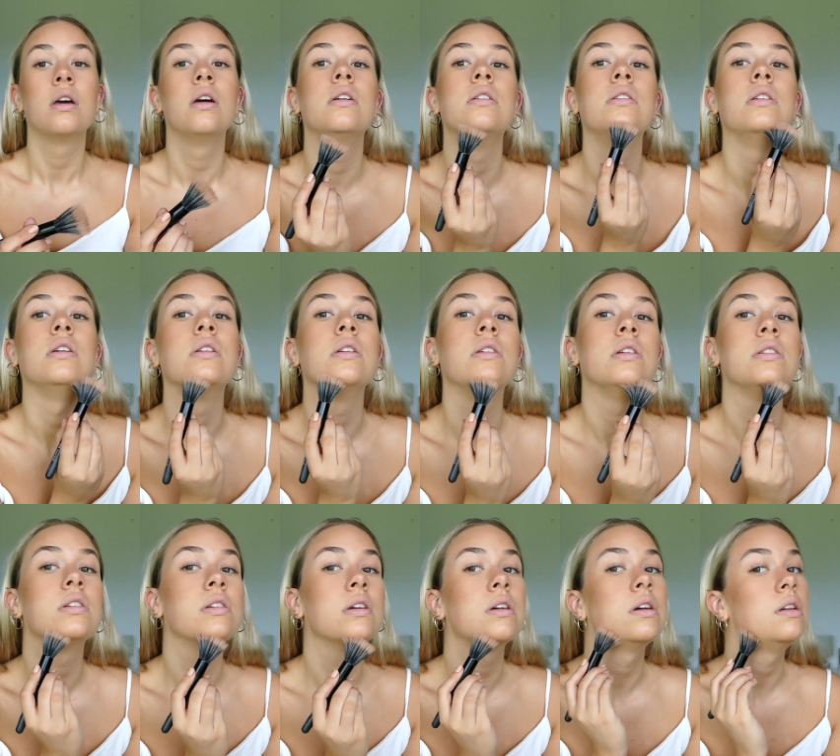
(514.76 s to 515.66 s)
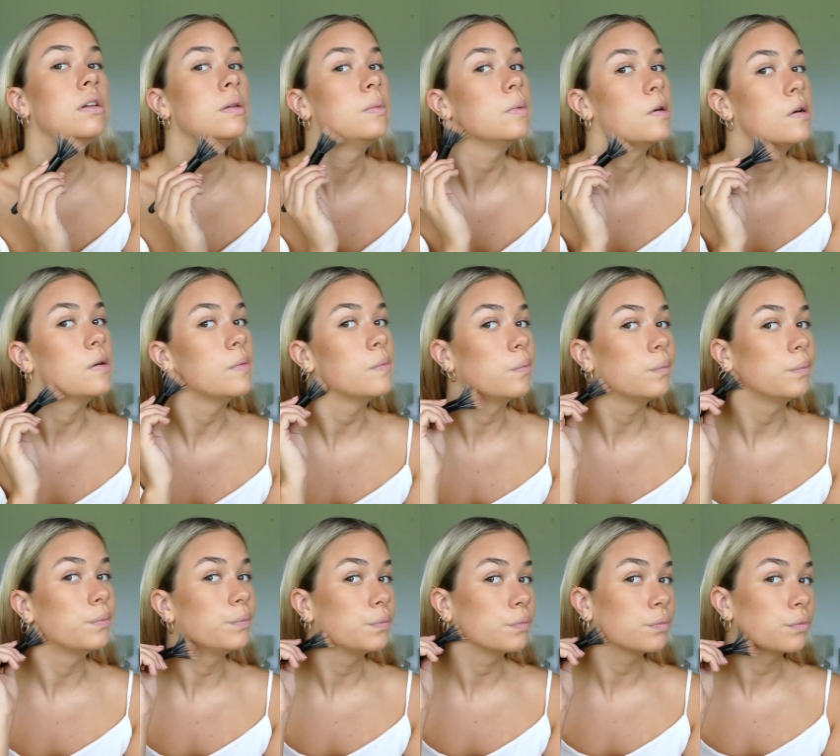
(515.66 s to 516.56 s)
and then a tiny bit
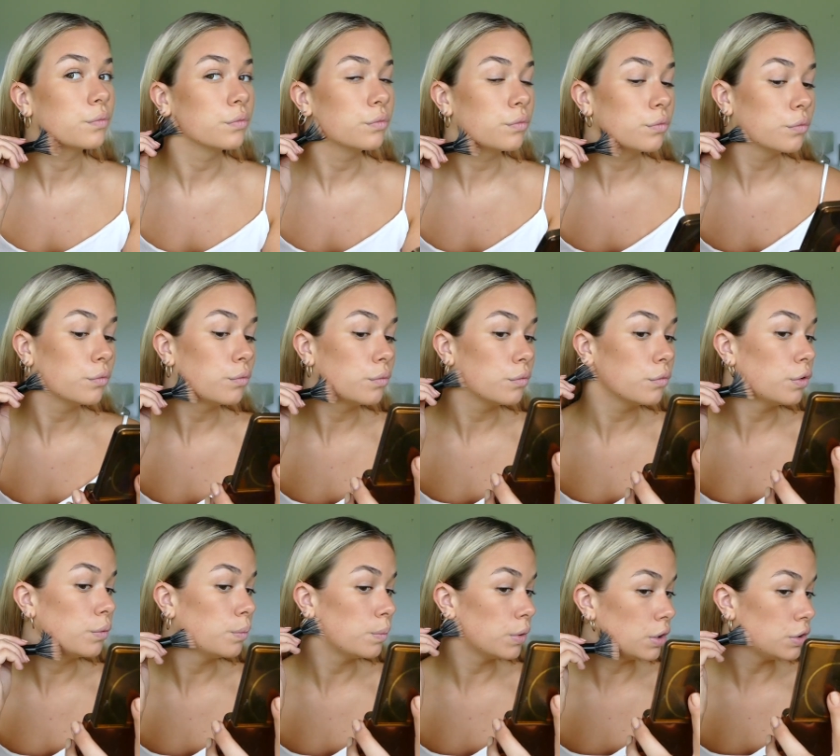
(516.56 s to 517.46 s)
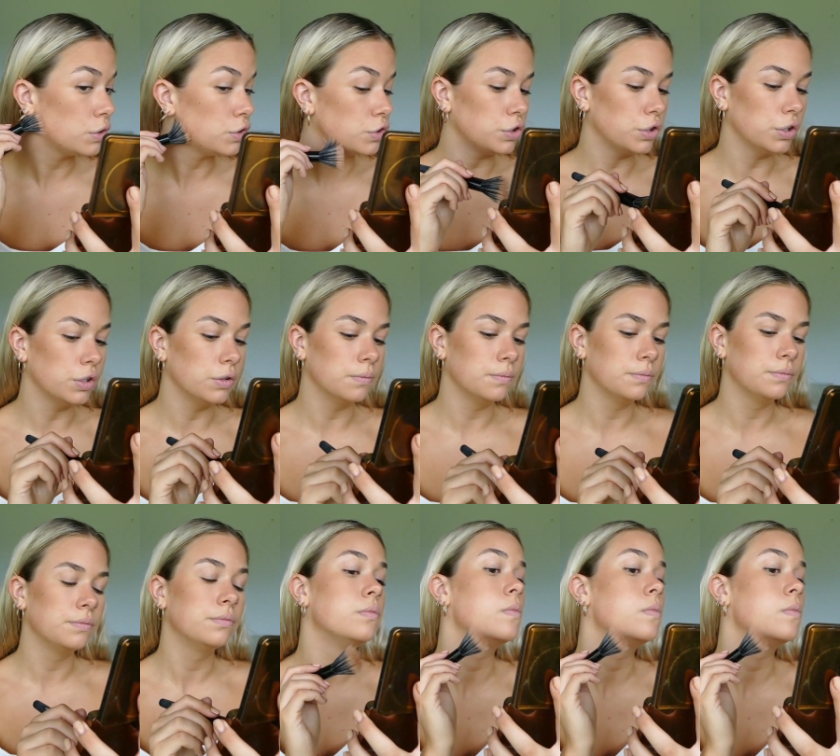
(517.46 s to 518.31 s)
on my chin